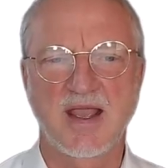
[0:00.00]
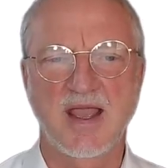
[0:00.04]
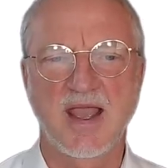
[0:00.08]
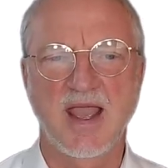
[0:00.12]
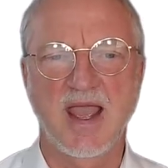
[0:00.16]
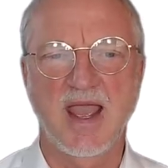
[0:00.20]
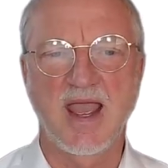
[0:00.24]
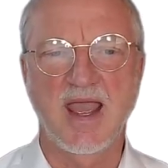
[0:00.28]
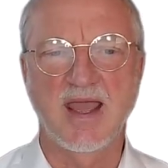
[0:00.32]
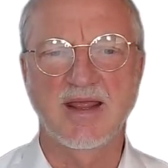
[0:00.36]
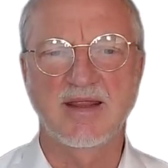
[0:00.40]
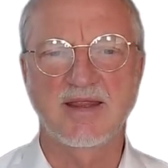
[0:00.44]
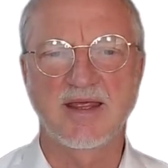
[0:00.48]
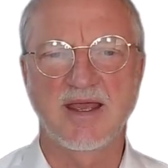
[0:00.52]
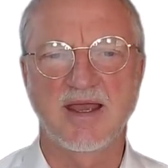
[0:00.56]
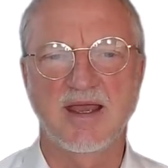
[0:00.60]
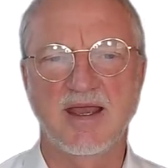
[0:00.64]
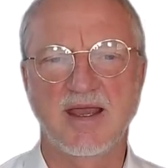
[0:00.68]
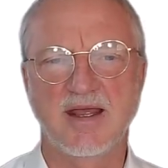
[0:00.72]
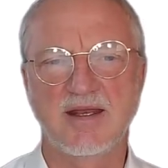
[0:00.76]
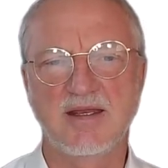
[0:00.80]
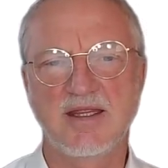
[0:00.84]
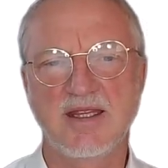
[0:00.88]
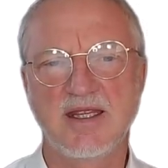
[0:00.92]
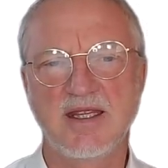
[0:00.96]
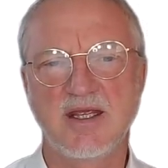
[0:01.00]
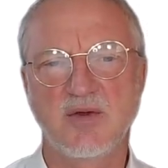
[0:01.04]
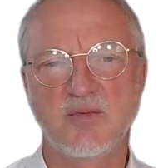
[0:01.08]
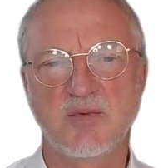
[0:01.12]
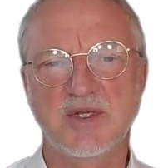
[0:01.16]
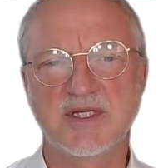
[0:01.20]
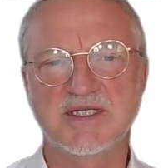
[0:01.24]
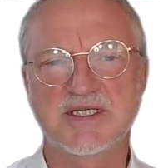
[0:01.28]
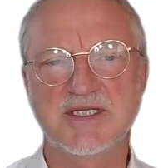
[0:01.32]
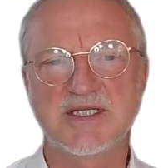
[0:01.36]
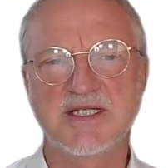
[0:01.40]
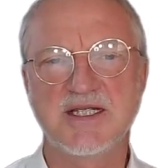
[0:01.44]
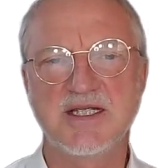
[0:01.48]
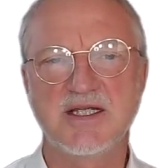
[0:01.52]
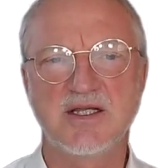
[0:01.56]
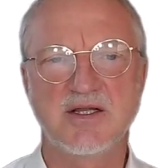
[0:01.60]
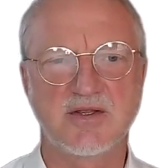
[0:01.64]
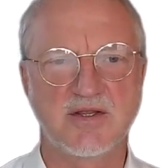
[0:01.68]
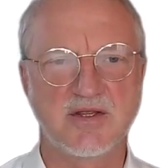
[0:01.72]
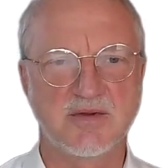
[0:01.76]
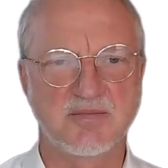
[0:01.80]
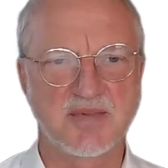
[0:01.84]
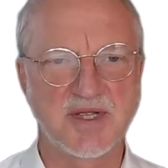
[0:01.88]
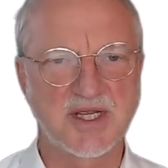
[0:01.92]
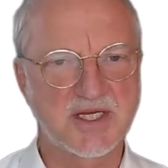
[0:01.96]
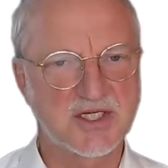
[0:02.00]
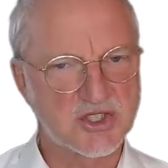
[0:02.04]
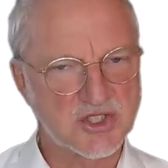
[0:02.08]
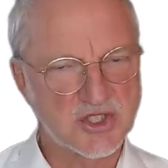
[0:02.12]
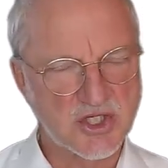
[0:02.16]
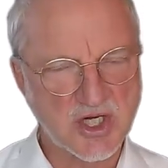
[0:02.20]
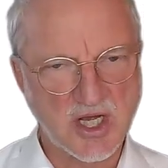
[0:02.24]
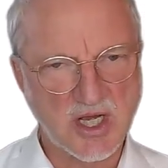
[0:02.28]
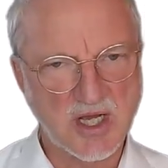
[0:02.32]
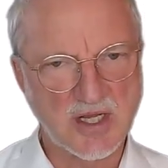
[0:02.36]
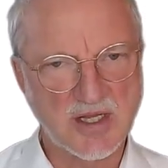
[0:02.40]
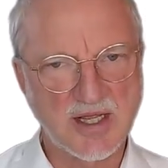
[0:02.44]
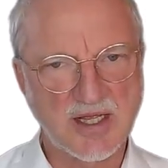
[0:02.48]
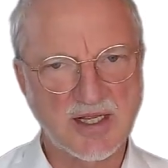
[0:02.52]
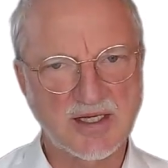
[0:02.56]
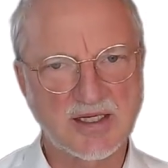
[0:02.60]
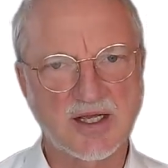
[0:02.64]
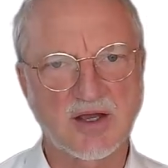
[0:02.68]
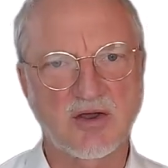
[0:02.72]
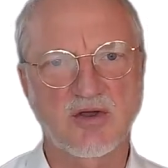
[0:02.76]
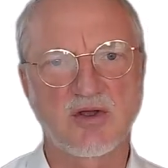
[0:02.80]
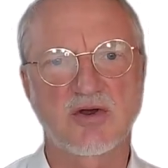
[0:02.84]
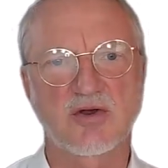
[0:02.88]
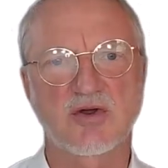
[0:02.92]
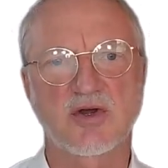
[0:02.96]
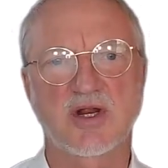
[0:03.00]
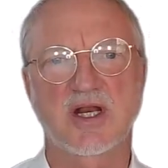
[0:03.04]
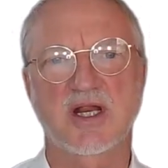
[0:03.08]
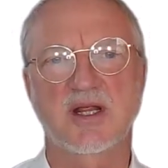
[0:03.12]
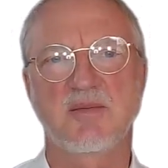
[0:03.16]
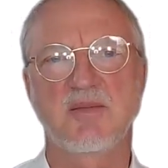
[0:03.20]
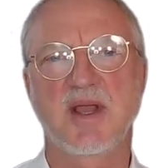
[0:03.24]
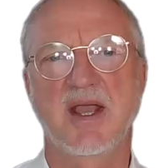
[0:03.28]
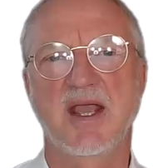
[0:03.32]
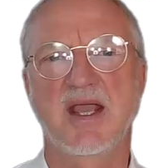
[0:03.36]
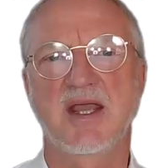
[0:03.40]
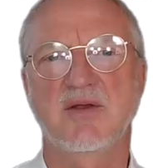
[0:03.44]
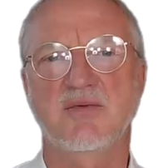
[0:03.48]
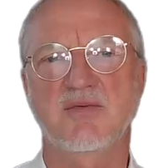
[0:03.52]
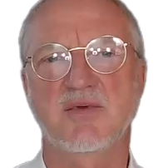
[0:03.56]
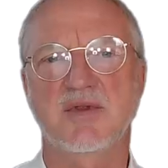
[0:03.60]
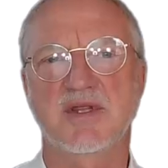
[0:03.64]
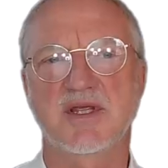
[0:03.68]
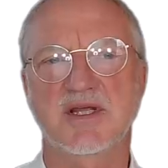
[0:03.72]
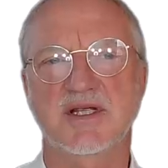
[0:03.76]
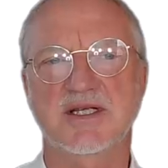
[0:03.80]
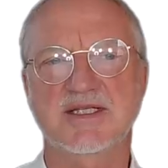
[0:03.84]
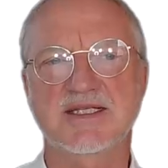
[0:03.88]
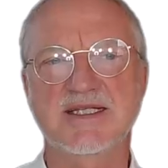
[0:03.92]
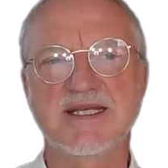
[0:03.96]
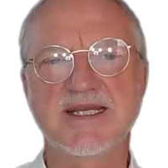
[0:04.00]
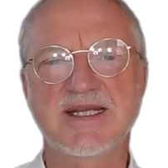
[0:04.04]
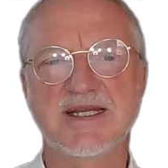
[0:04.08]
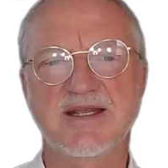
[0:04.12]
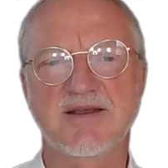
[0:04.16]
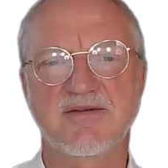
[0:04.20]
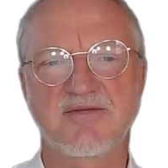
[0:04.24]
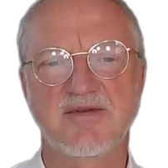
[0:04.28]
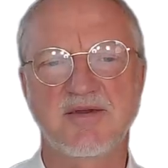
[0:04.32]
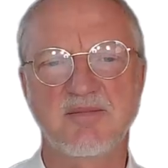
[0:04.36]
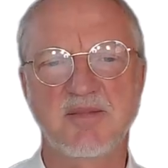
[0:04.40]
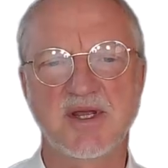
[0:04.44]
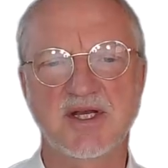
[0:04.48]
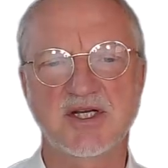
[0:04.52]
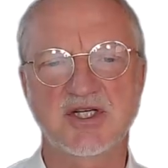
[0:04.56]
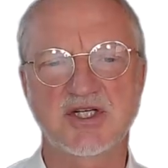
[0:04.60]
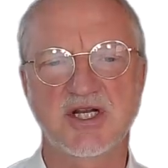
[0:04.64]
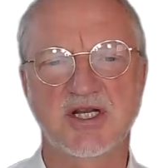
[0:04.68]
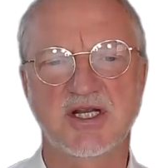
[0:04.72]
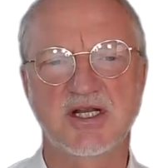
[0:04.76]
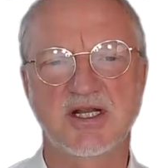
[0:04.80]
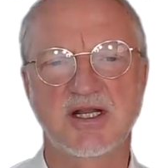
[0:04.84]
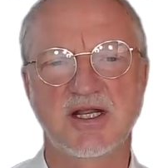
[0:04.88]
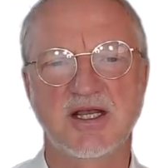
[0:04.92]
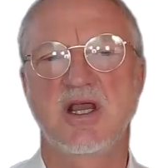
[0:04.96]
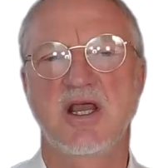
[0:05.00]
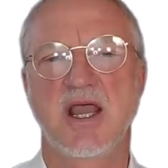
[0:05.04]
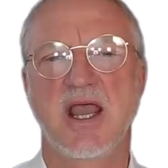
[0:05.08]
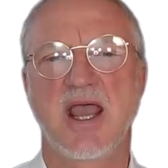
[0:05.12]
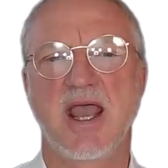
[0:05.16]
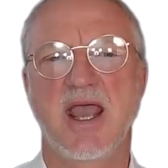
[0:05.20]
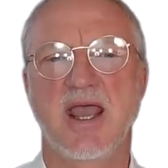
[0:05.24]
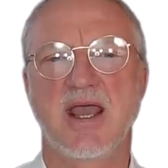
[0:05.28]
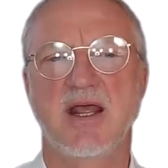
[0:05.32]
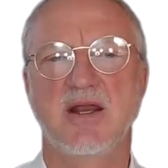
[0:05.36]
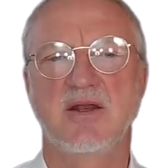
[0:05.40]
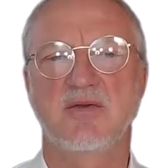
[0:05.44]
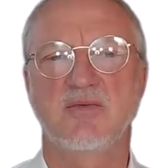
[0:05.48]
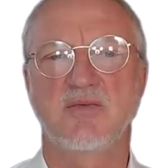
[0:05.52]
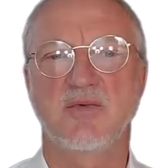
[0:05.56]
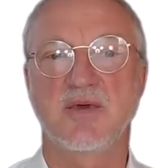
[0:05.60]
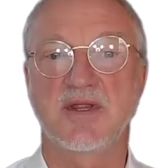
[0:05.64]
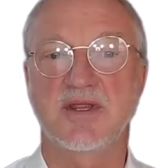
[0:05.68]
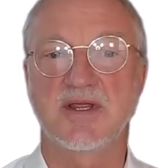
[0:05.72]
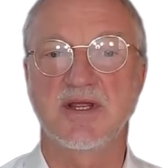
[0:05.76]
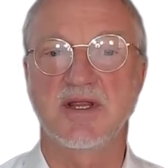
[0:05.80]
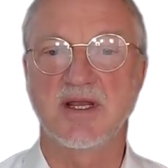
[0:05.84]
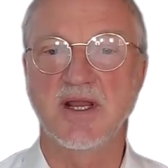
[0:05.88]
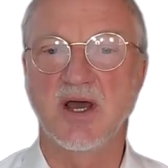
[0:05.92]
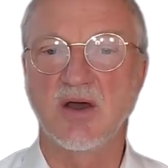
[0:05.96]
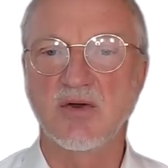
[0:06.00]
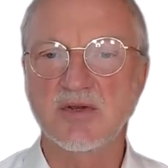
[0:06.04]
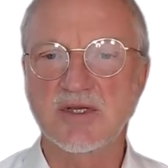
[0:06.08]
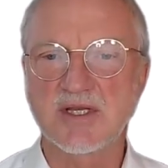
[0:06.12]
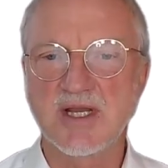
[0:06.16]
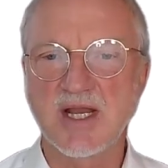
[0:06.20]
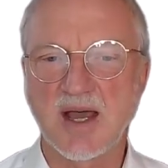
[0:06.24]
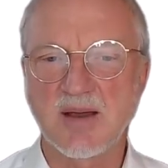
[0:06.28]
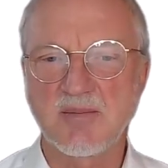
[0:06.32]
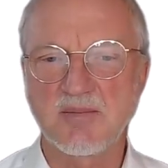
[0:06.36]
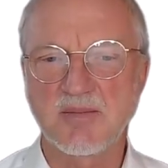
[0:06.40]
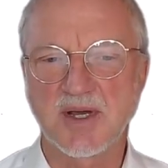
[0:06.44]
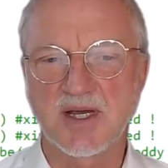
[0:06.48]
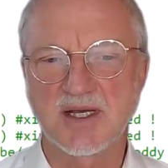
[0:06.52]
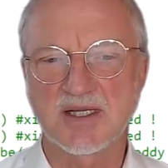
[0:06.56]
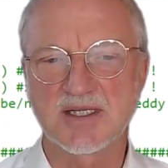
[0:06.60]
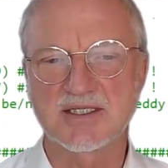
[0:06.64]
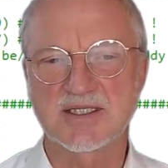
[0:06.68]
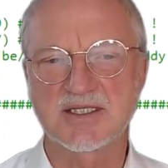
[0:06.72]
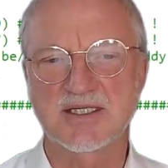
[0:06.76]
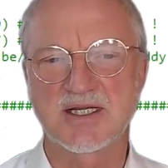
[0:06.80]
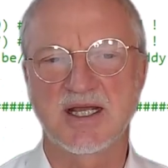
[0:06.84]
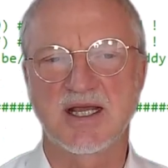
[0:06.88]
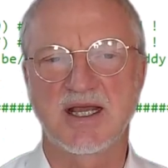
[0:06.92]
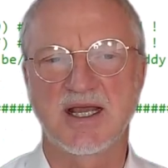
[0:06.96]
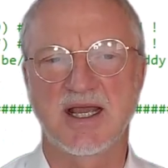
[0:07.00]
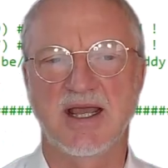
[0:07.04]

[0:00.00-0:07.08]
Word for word: And then here we see the picture that I already made with the XE definition and with the node numbers.